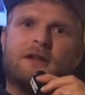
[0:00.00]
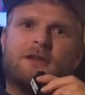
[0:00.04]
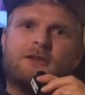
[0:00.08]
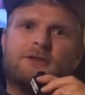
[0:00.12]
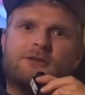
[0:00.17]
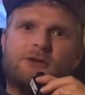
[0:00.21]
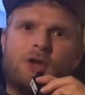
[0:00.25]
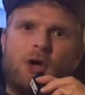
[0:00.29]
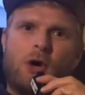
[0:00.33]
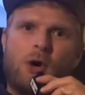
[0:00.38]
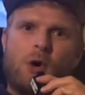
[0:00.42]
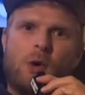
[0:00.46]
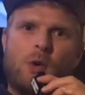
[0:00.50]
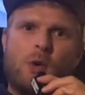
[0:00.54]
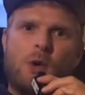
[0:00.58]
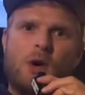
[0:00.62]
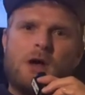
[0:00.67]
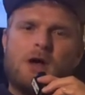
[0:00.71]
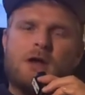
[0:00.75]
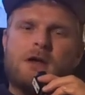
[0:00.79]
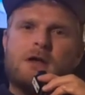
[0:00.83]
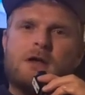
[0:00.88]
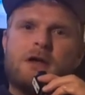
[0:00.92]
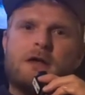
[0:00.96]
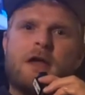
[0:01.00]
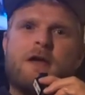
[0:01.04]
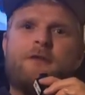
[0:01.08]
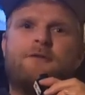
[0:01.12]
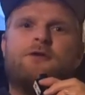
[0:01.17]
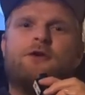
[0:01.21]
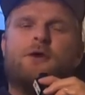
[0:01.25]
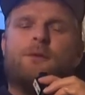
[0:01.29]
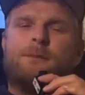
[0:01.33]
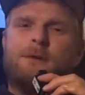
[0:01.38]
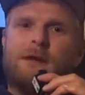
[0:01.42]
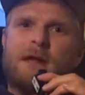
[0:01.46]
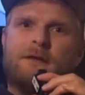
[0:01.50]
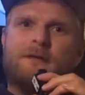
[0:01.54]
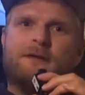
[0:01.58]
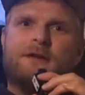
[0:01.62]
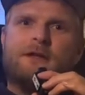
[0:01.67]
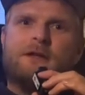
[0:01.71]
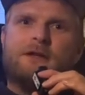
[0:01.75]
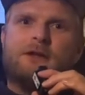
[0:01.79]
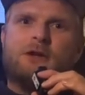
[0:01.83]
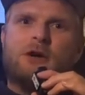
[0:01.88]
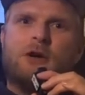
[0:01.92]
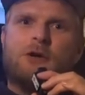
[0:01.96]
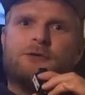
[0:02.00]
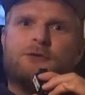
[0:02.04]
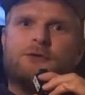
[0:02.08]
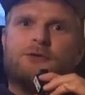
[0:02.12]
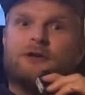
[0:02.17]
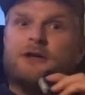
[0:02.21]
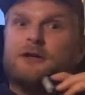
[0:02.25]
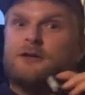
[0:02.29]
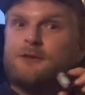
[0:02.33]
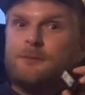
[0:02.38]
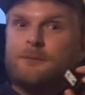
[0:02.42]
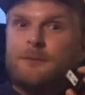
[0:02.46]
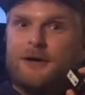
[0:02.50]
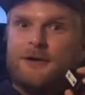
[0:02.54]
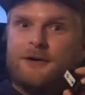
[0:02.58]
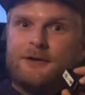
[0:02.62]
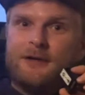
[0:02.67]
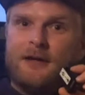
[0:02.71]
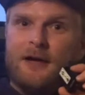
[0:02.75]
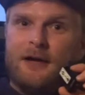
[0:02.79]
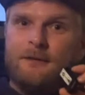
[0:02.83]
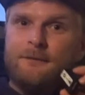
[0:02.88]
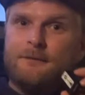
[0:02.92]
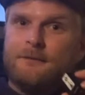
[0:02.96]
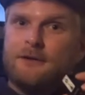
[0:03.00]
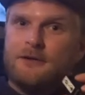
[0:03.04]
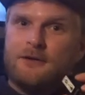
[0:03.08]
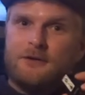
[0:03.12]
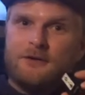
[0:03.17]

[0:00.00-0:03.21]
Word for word: So if you're planning to go to South America,